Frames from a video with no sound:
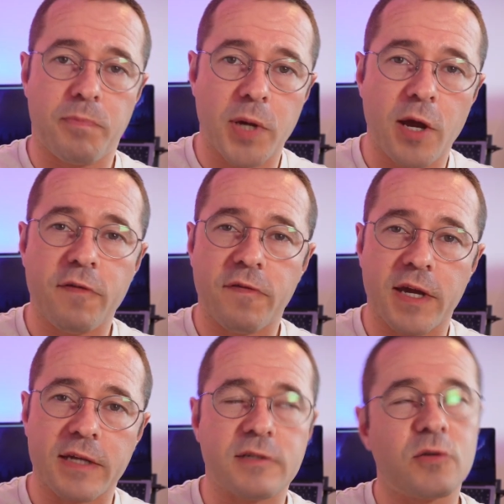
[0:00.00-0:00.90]

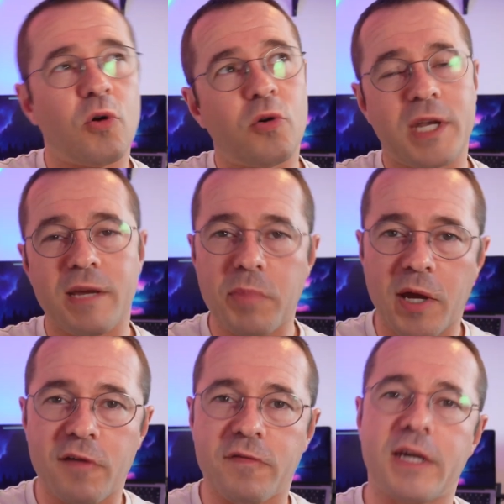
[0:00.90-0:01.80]
perfect or near
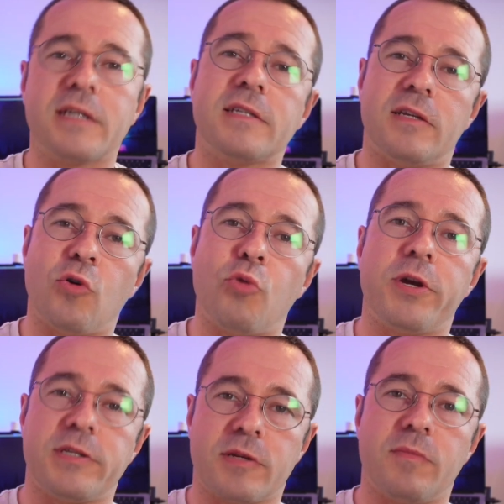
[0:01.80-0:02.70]
perfect and
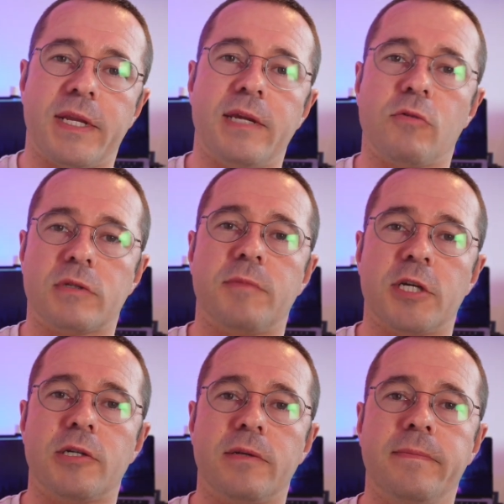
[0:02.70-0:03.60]
almost complete
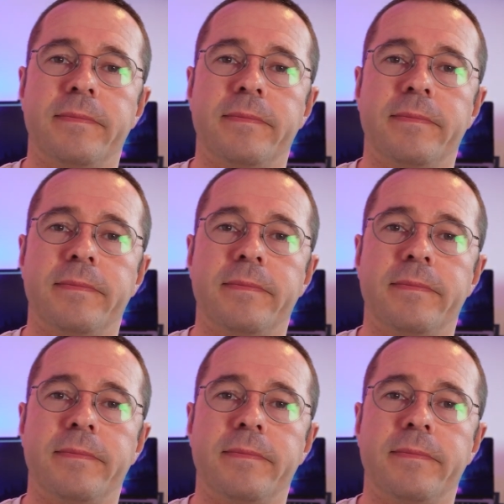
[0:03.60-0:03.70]
automation.